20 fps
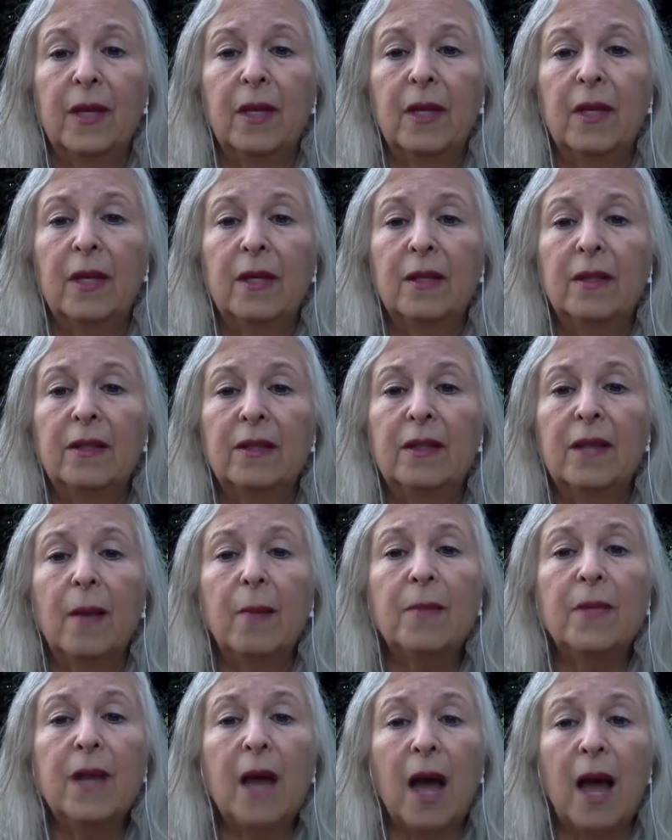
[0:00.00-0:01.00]

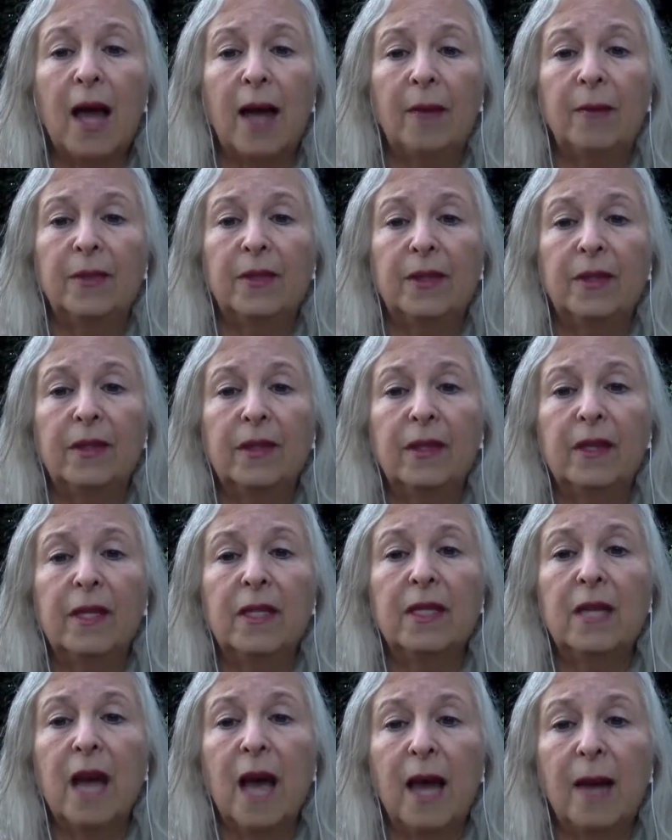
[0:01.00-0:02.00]
Sometimes the
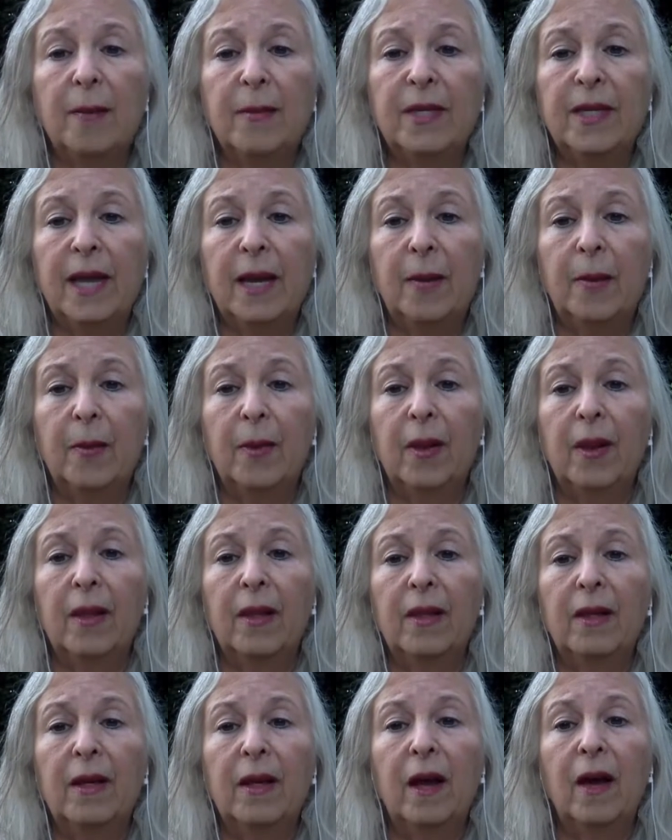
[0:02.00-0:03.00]
timetable
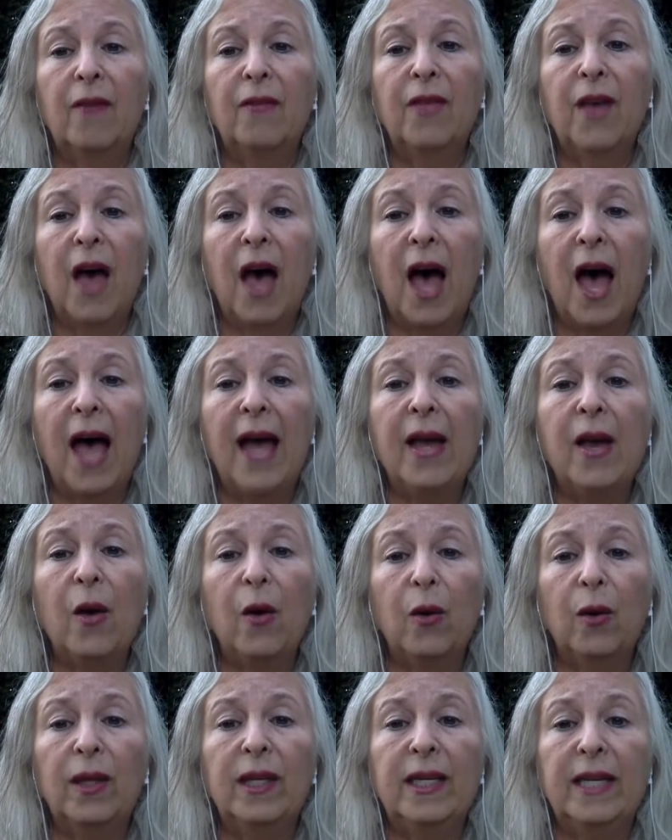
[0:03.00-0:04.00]
of the high
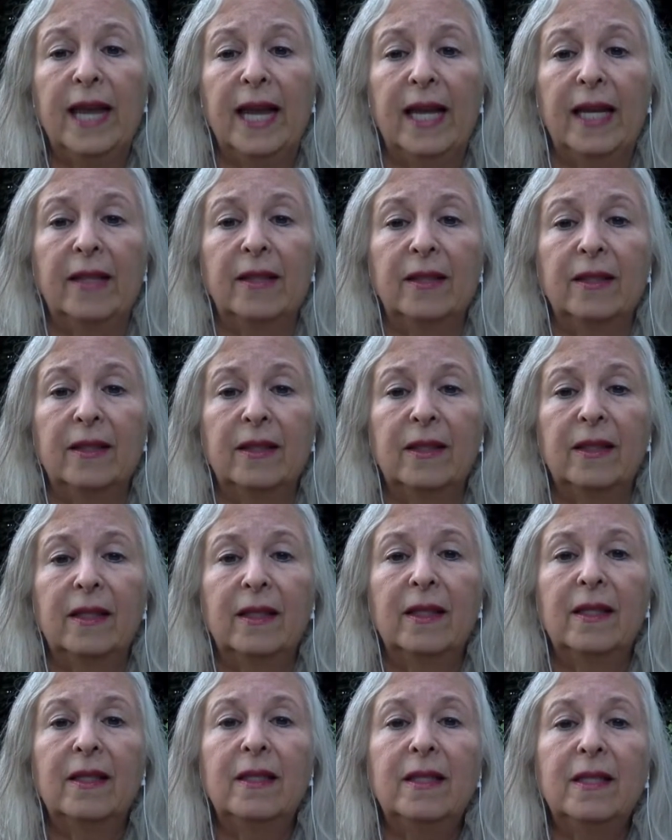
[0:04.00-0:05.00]
holy days
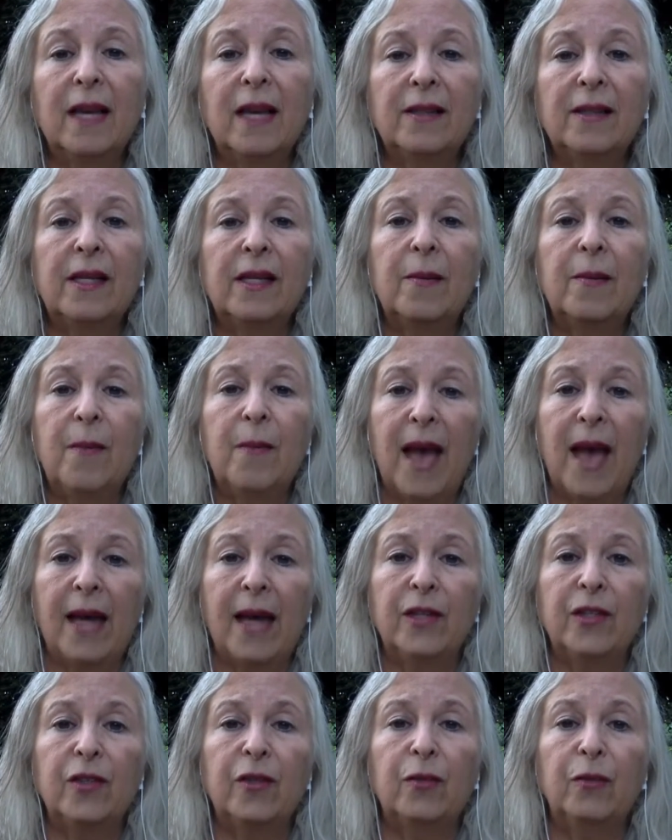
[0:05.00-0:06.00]
doesn't
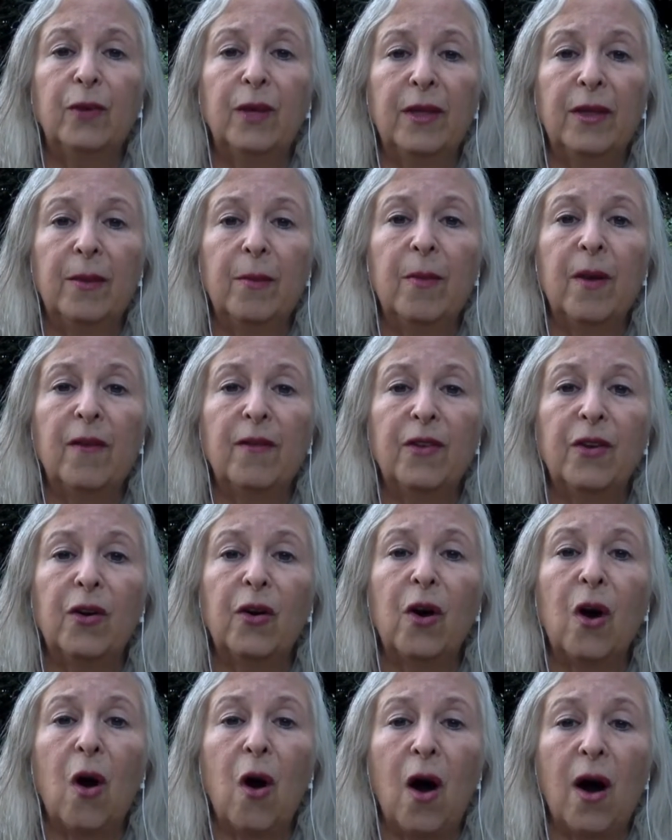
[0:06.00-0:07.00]
match the rhythm of
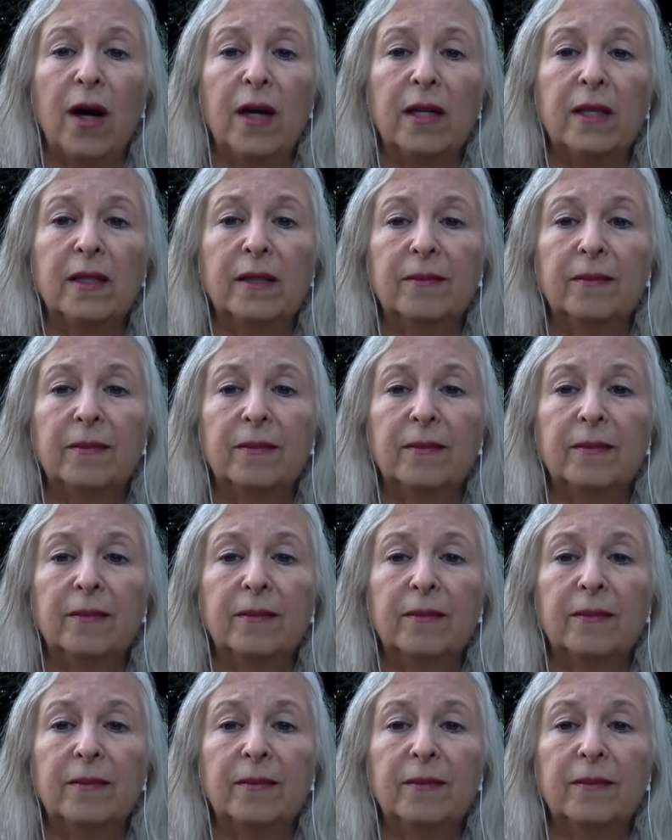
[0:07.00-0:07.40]
your heart.